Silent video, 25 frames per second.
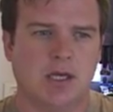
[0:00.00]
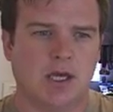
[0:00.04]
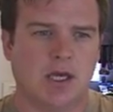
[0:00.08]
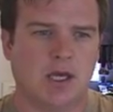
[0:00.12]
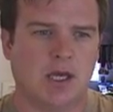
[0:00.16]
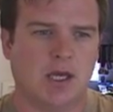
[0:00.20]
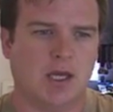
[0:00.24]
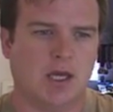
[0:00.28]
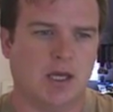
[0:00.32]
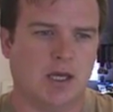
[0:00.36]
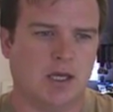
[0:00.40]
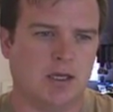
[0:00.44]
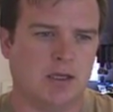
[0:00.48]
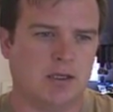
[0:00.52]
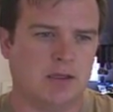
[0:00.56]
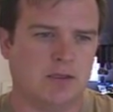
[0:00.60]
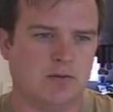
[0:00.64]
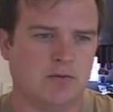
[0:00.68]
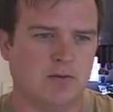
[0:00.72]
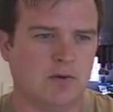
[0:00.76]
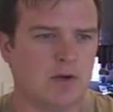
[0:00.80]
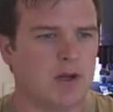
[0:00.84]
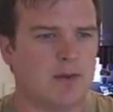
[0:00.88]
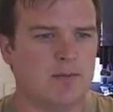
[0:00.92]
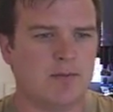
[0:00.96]

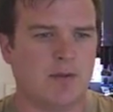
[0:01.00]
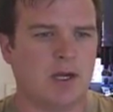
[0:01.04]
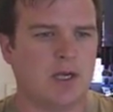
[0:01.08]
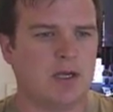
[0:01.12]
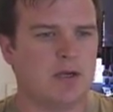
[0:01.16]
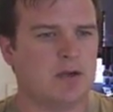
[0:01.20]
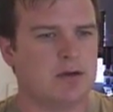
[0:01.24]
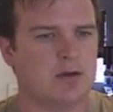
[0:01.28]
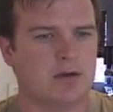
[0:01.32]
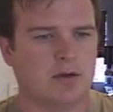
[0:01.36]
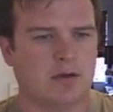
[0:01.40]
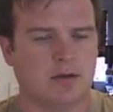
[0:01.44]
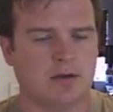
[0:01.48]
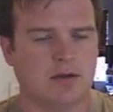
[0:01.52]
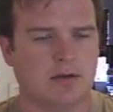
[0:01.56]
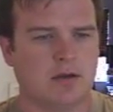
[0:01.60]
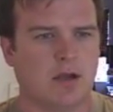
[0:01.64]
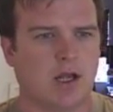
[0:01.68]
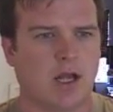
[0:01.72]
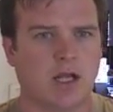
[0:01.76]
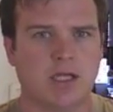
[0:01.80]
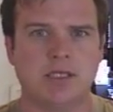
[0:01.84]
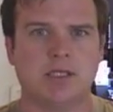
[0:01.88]
And when I met her, I